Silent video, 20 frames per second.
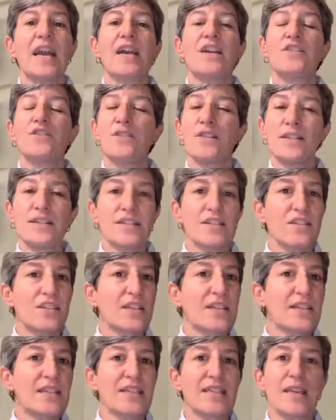
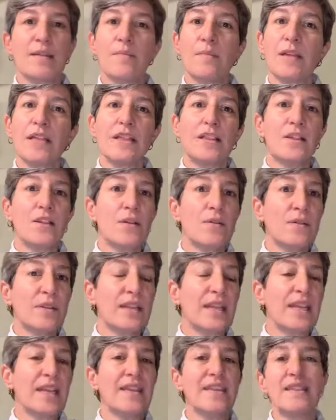Transitions can be
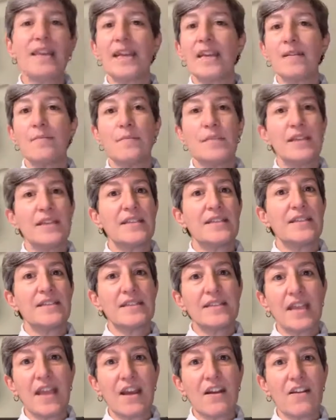lonely, they can be
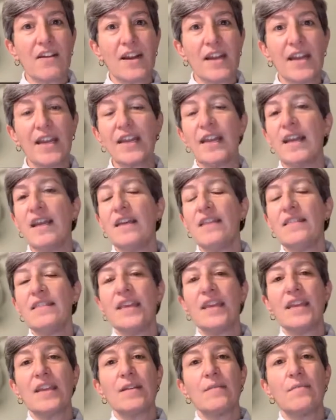scary,
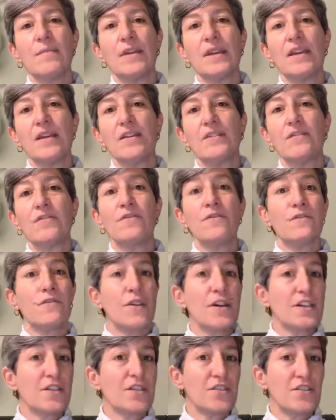they can be
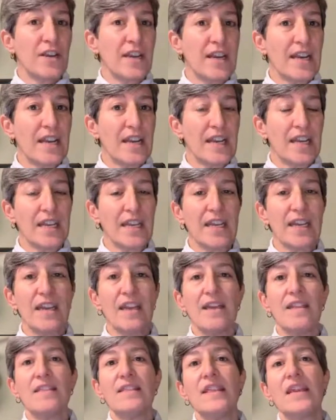frustrating,
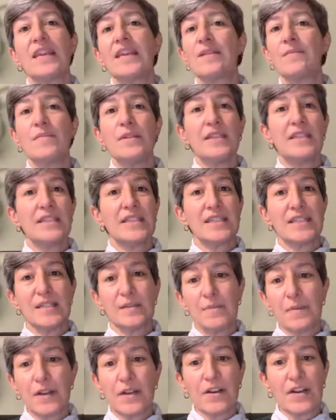they can be
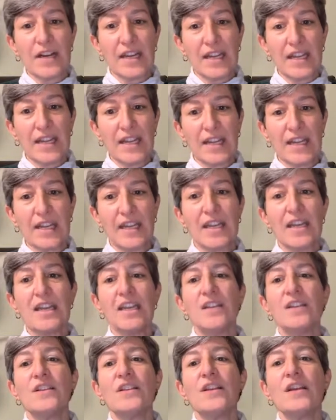dispiriting.
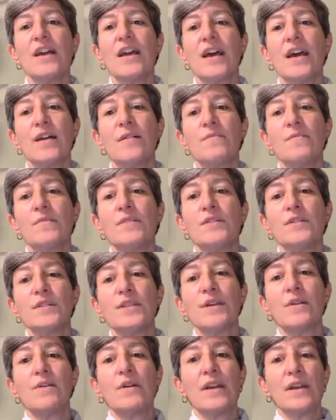
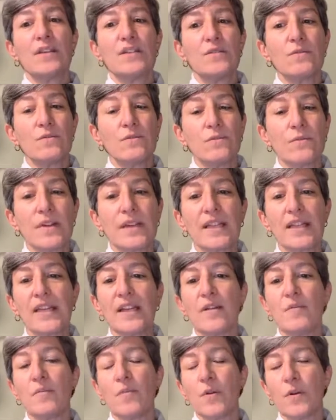So it's
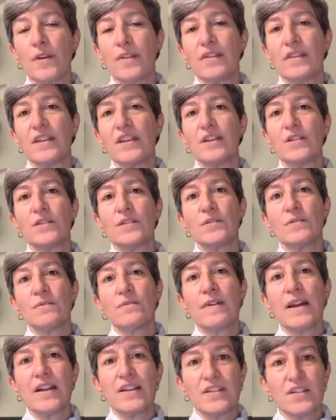really important that you
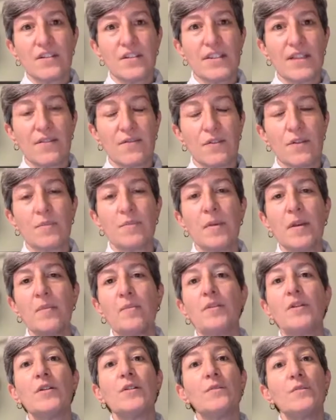surround yourself with
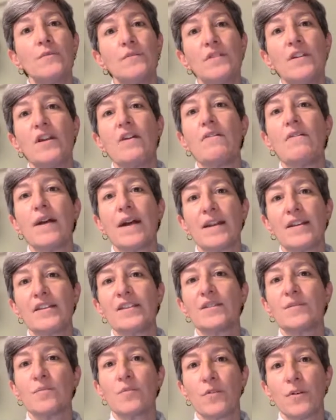people who know how to
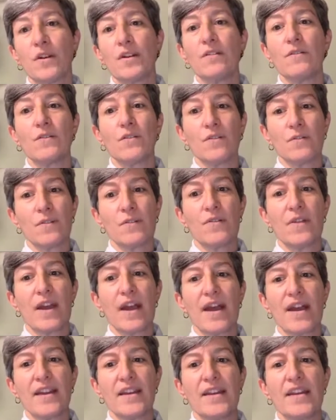support you through that.